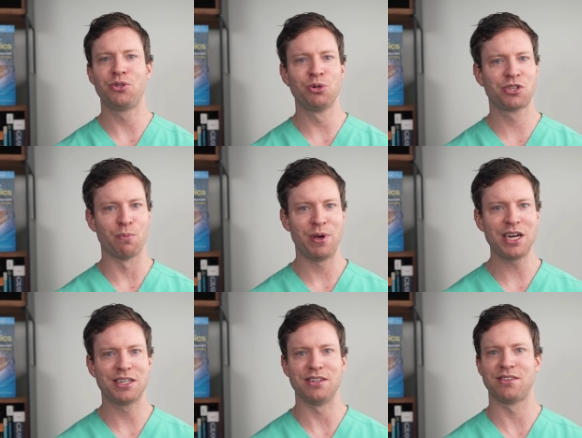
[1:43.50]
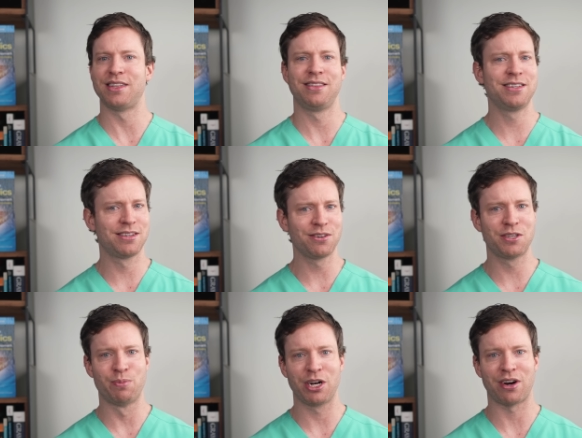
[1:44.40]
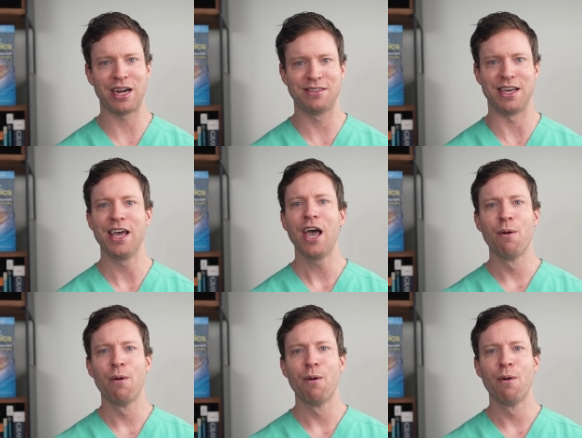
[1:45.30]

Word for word: to his competitors, this looked looks a bit crazy,